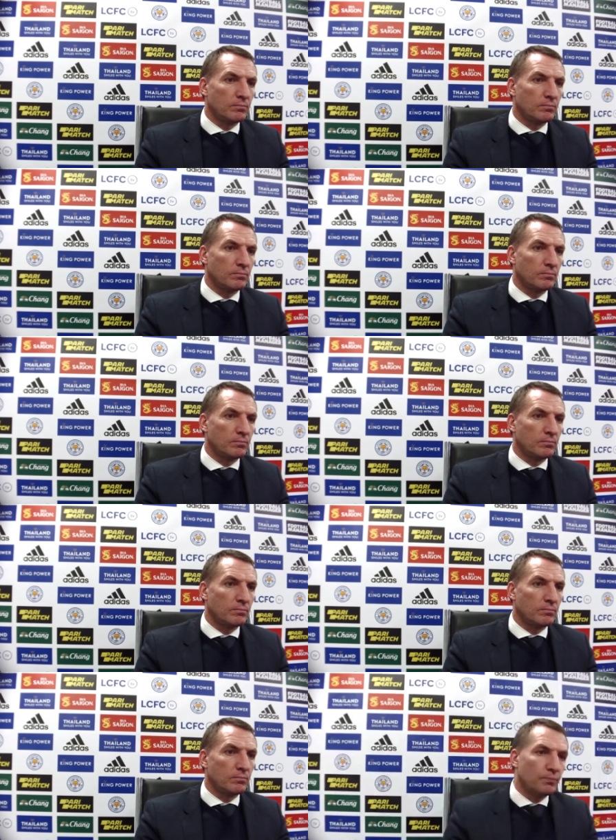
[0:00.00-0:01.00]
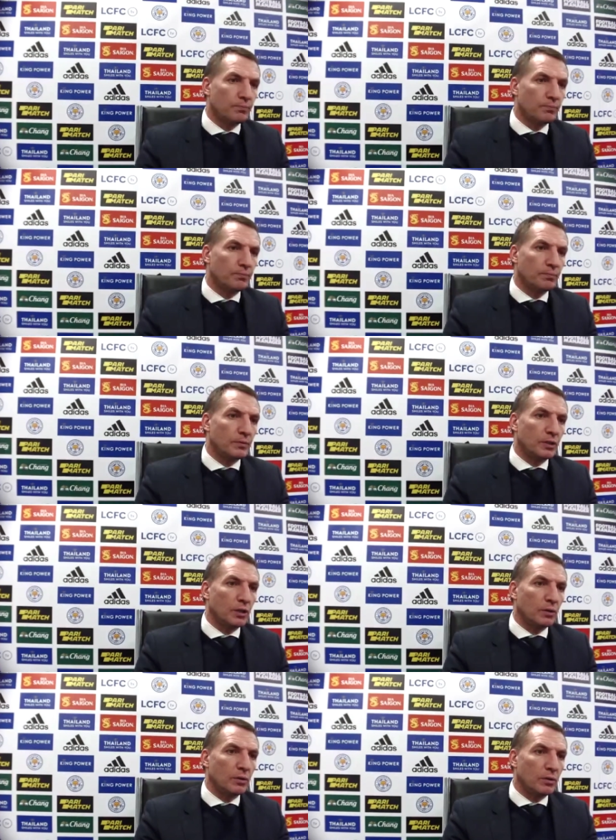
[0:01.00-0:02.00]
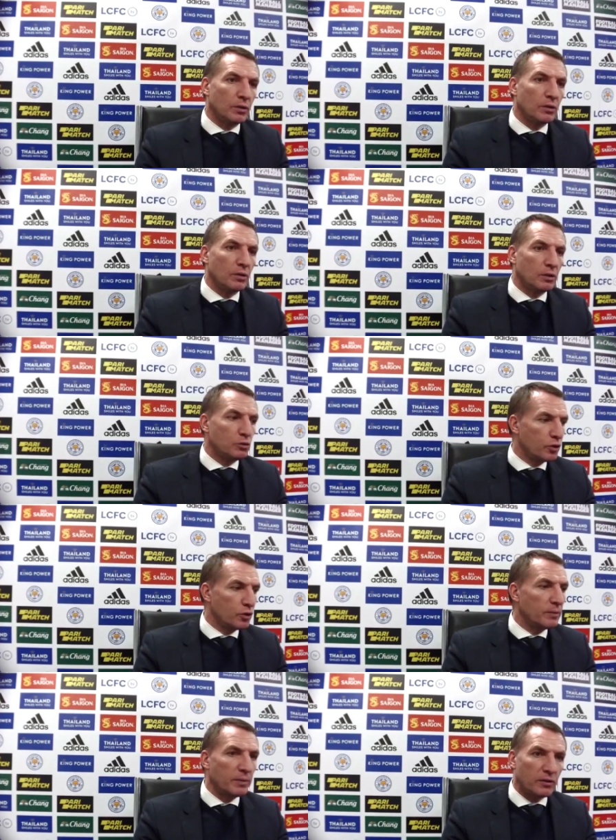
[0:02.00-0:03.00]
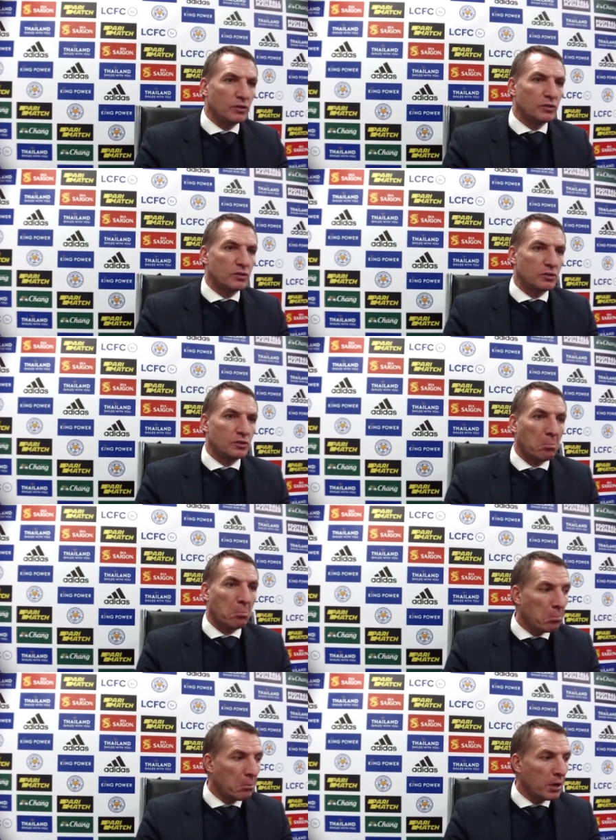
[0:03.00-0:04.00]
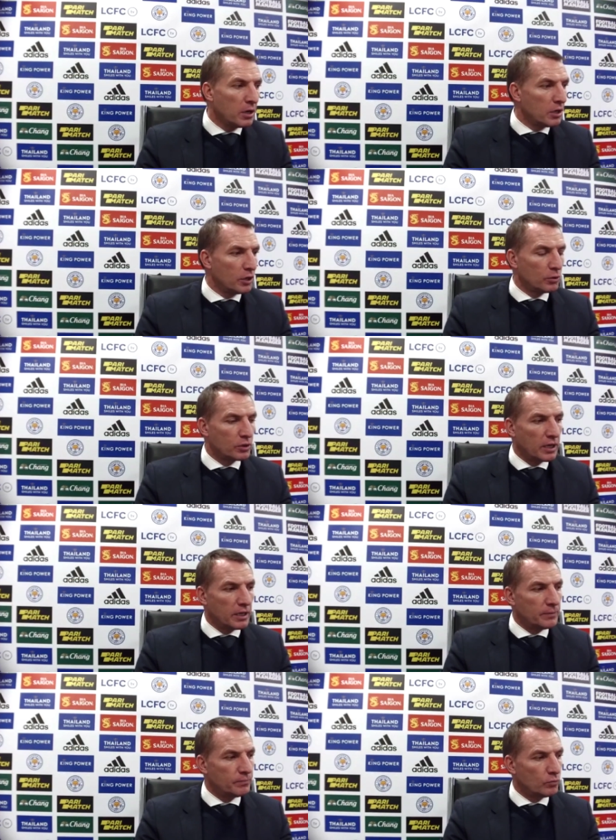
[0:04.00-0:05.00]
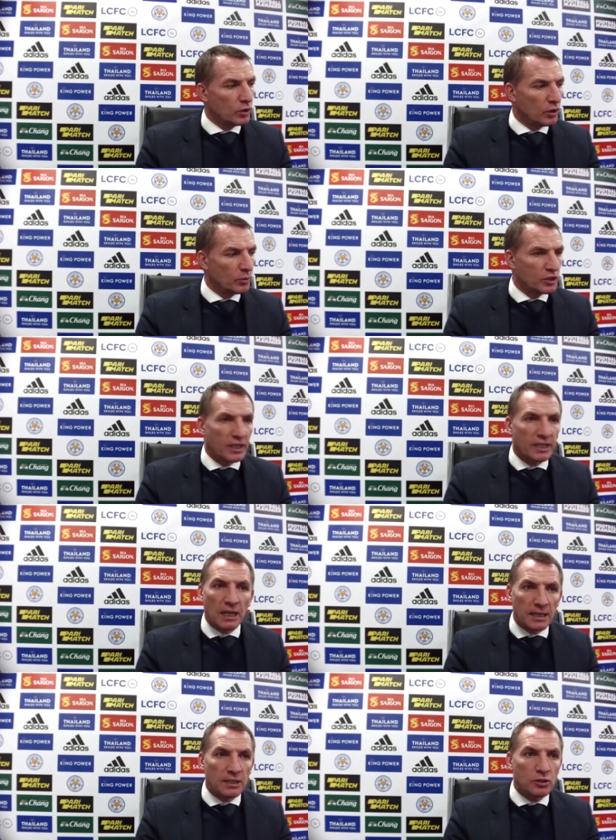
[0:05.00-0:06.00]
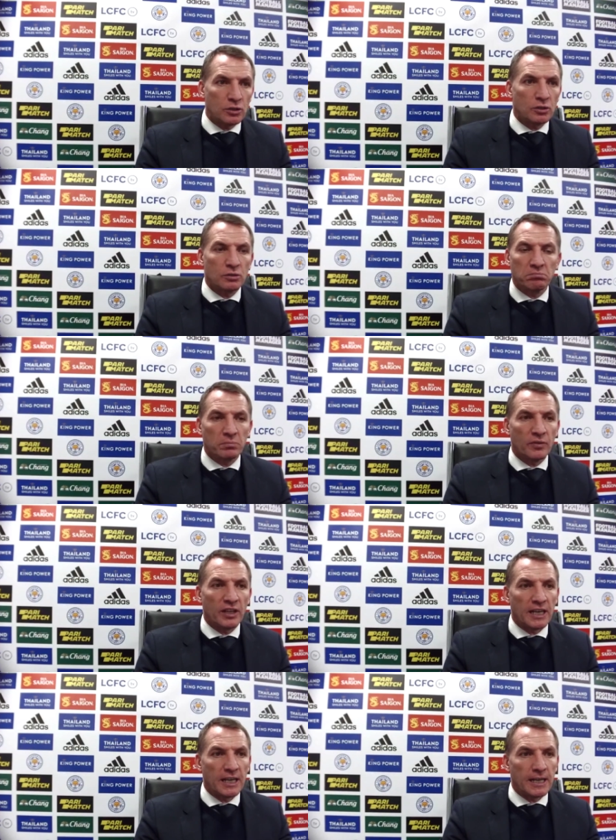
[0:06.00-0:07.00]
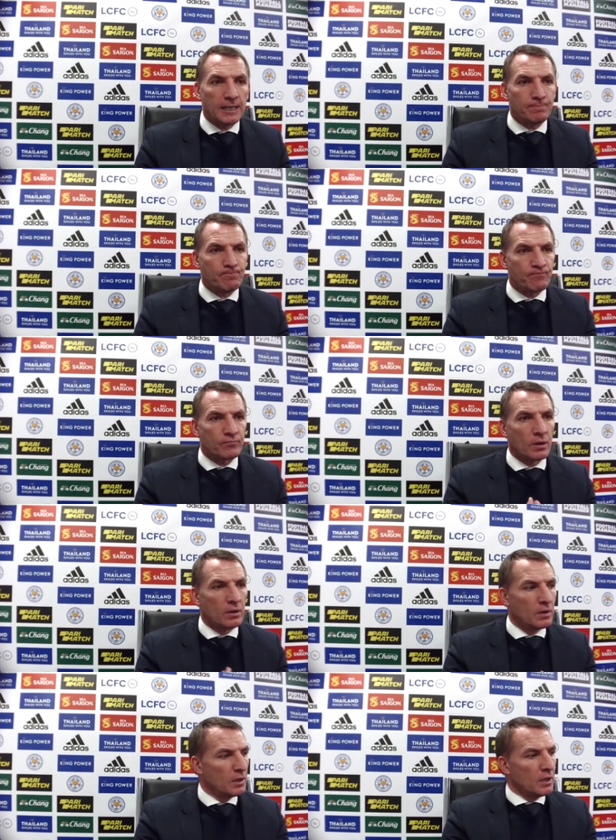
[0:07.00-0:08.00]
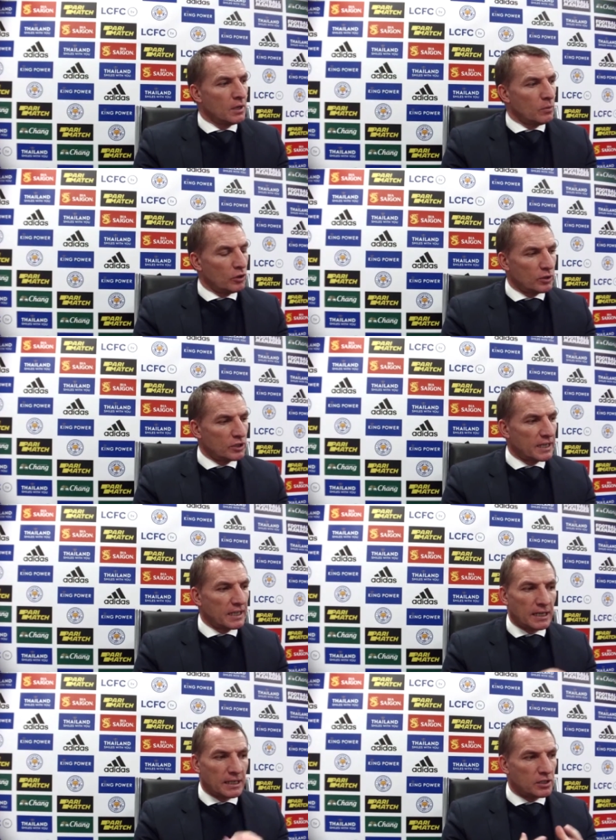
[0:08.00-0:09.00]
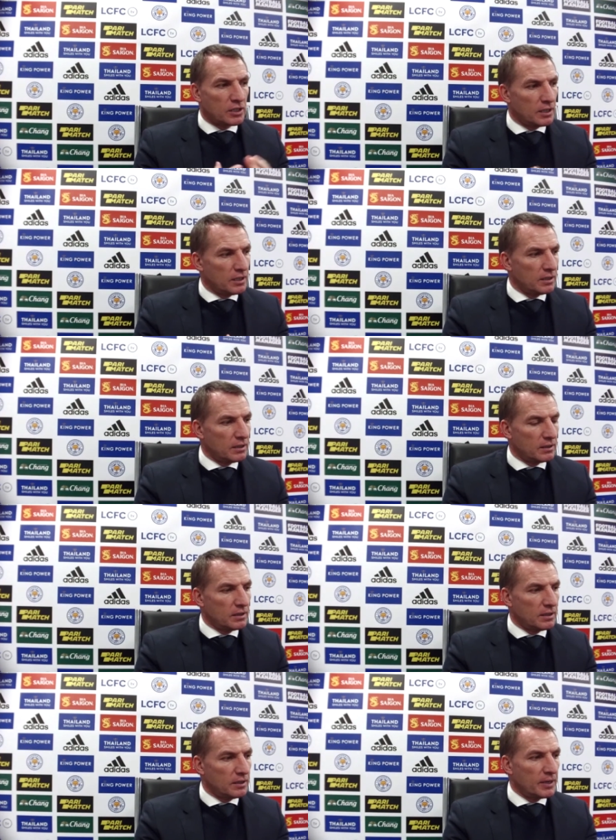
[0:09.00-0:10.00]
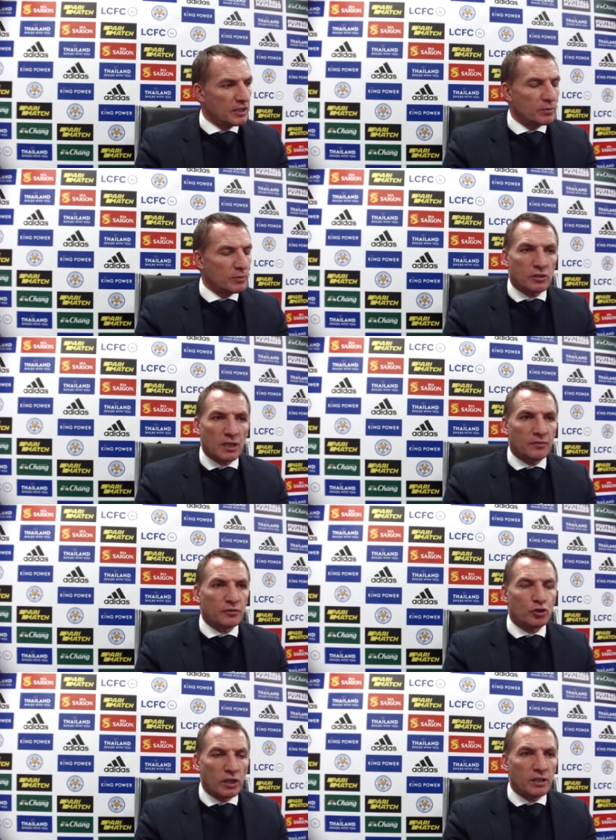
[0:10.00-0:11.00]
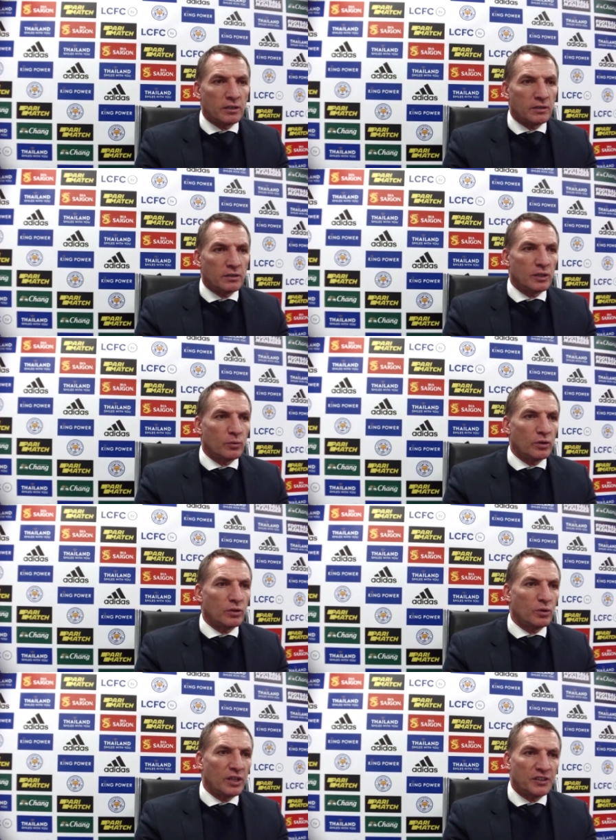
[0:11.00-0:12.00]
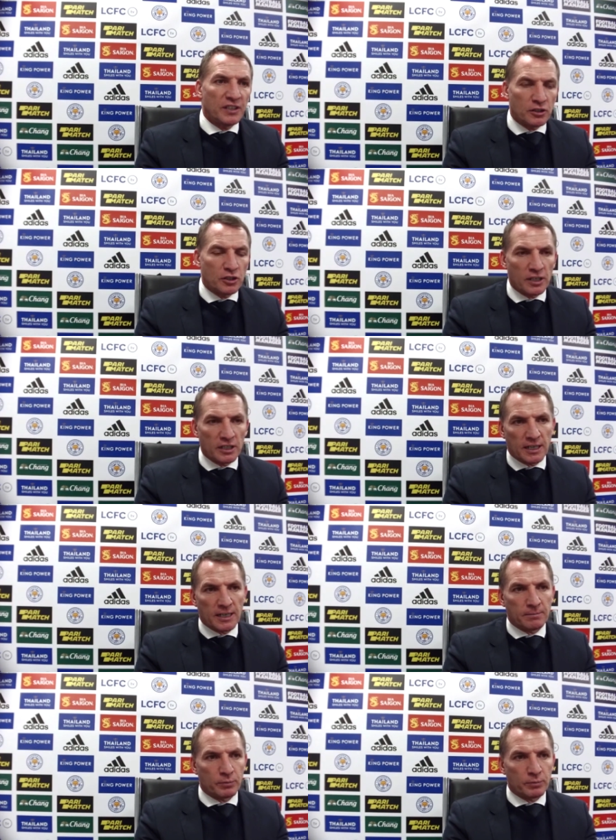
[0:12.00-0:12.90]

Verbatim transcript: No, no, the, the, the training methods are okay. We'll always analyse the um, we'll always analyse the, the the measurement after training and see where, where the intensity is at.